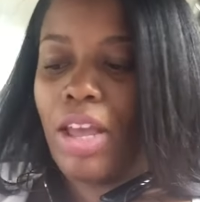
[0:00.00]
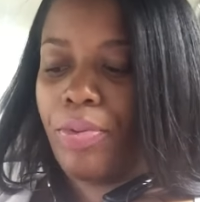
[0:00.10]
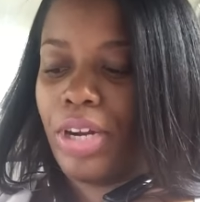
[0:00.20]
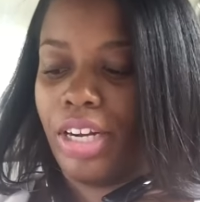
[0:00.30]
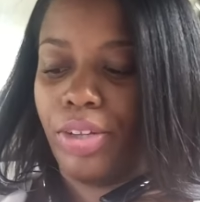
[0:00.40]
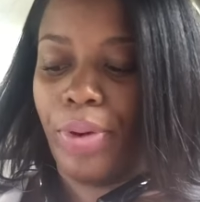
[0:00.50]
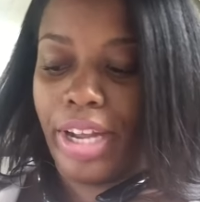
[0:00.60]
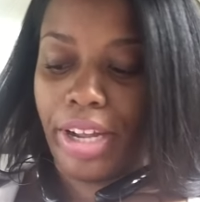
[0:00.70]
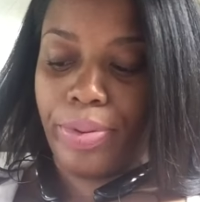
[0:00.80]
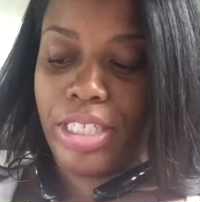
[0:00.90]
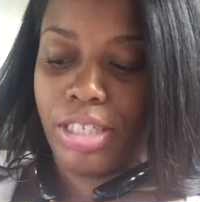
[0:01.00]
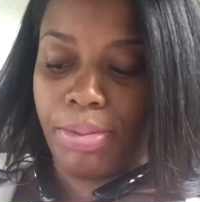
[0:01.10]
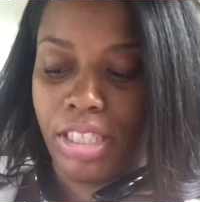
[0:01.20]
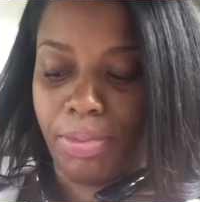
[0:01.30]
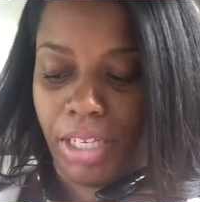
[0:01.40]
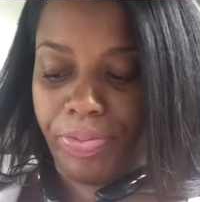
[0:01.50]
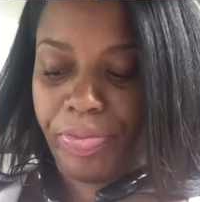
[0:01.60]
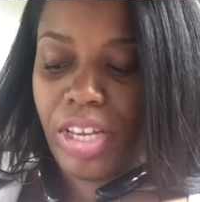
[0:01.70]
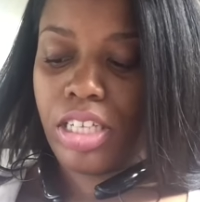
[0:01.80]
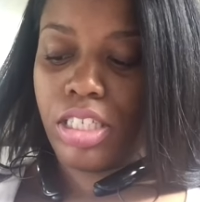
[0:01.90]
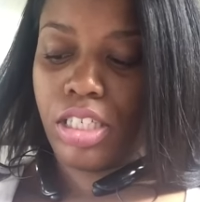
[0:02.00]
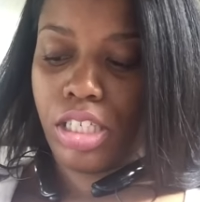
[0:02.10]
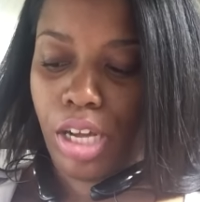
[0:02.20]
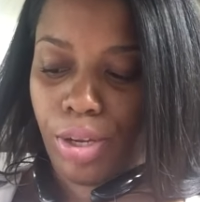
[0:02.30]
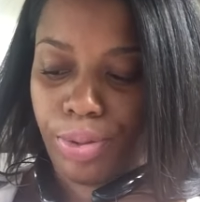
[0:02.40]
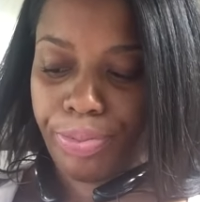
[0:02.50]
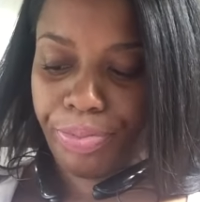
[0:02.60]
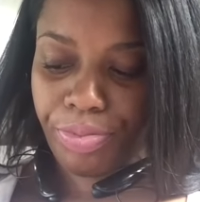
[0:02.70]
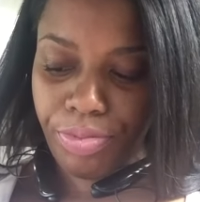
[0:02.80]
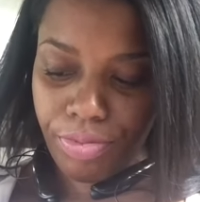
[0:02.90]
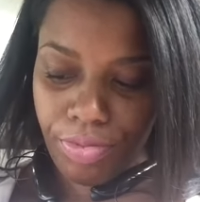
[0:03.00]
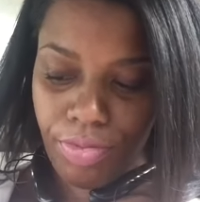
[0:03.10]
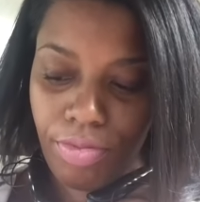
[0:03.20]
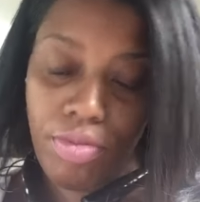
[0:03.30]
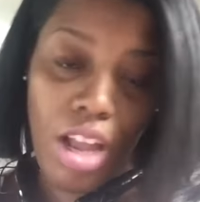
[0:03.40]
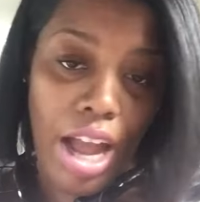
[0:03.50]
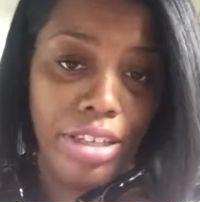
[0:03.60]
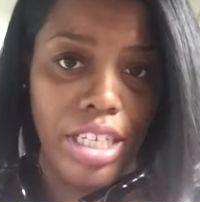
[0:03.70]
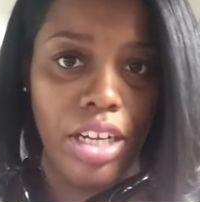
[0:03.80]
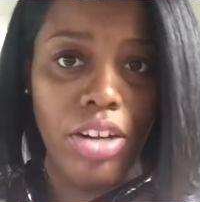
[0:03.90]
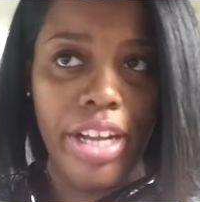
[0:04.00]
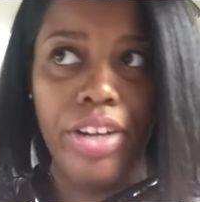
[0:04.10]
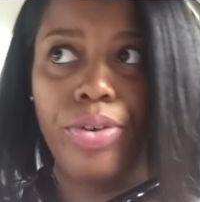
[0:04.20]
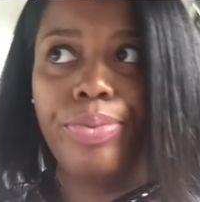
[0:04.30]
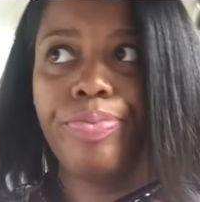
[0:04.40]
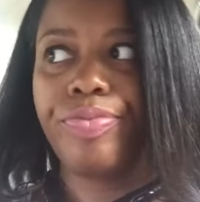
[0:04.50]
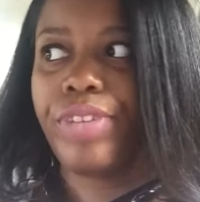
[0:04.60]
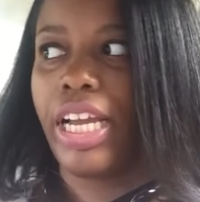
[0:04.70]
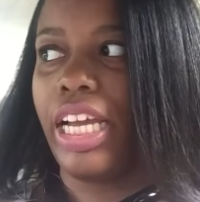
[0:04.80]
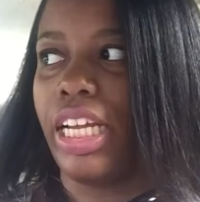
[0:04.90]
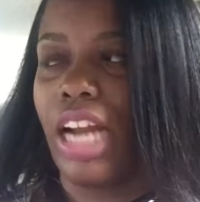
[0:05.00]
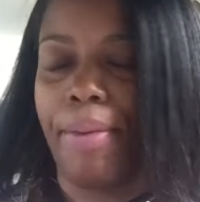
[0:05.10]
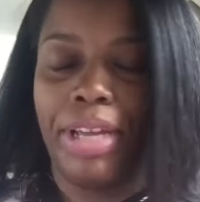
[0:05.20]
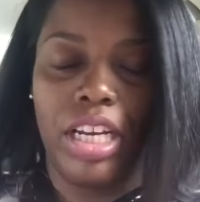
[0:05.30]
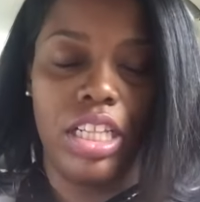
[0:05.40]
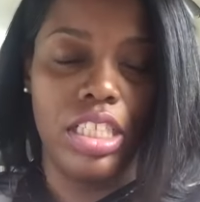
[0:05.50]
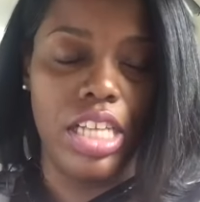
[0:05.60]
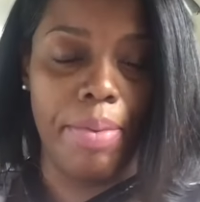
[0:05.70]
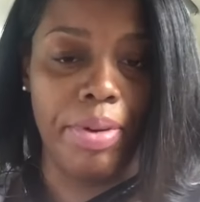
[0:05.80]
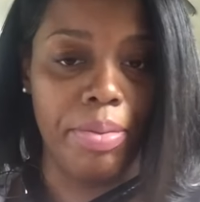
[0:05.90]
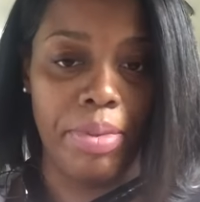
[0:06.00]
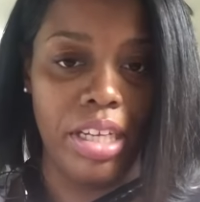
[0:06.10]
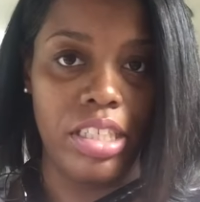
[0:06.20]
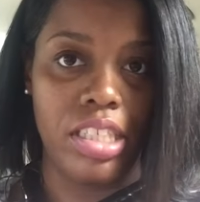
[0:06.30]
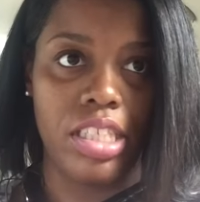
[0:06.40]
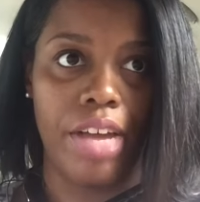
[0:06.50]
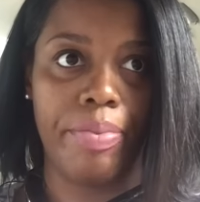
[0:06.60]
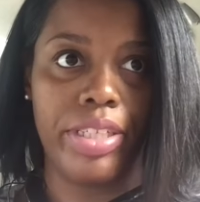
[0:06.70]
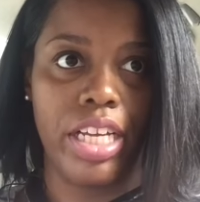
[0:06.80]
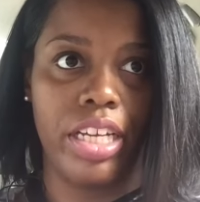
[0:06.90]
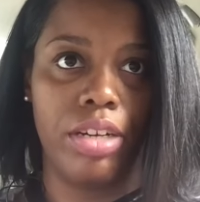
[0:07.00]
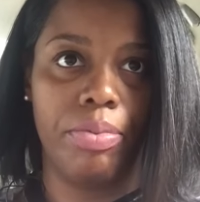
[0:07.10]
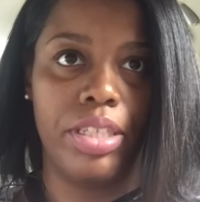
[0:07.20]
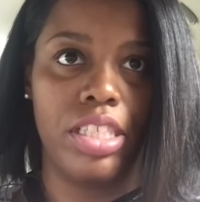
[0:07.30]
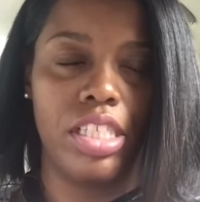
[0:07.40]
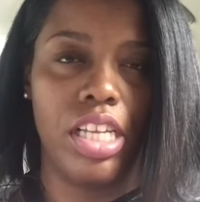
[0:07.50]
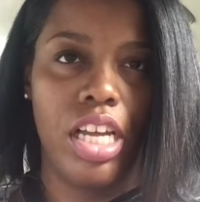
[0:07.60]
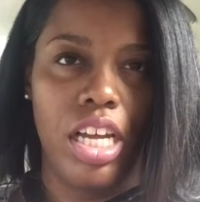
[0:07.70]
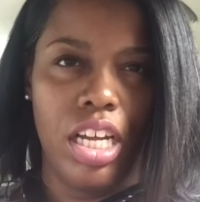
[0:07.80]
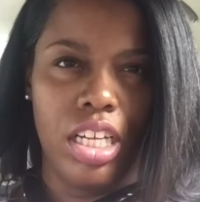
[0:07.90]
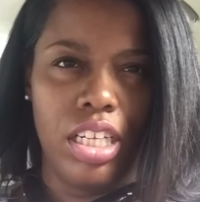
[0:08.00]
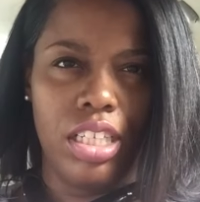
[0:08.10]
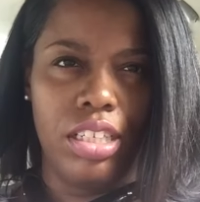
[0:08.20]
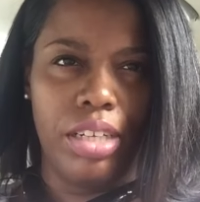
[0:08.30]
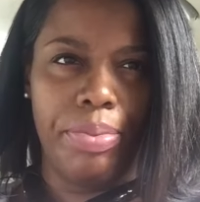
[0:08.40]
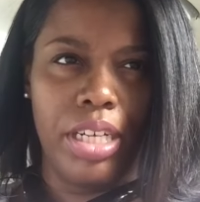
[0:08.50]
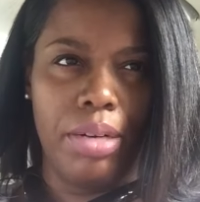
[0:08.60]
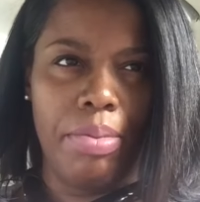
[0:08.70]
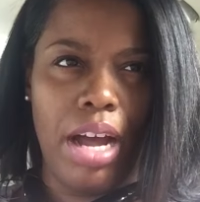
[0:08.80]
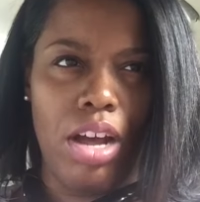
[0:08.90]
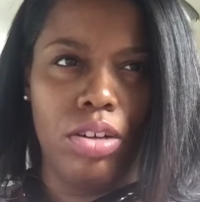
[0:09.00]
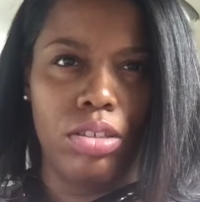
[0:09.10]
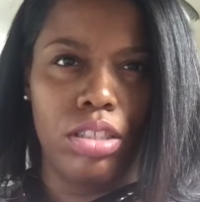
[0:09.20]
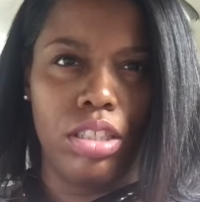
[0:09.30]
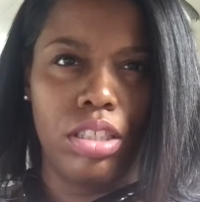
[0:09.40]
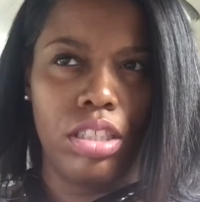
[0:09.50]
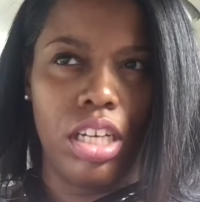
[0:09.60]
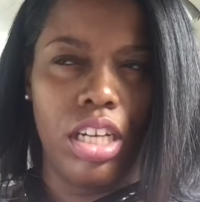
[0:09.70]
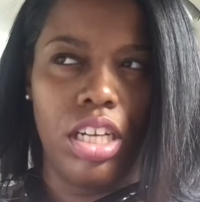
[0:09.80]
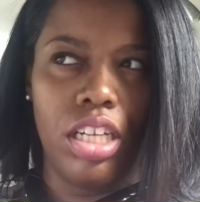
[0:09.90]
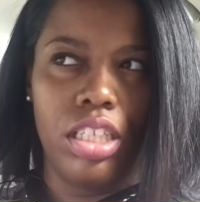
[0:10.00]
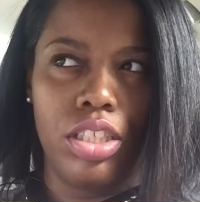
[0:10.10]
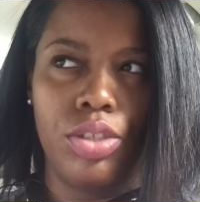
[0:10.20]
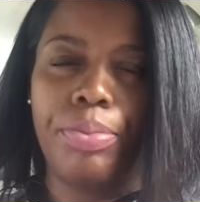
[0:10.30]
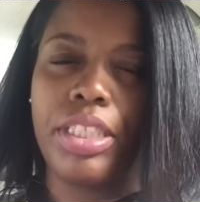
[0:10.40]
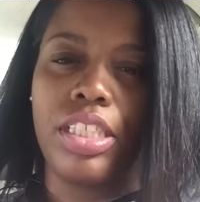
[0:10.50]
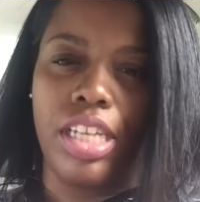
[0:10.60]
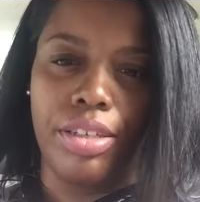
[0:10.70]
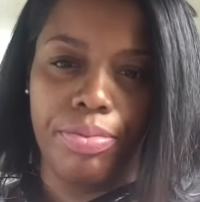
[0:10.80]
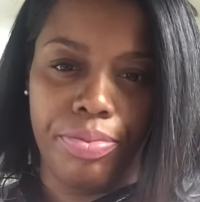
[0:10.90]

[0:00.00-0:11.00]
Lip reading: The way it was explained to me. So I was like, okay, cool. And I mean, nothing's happened to me since I've been taking them. It's been about 2 months now.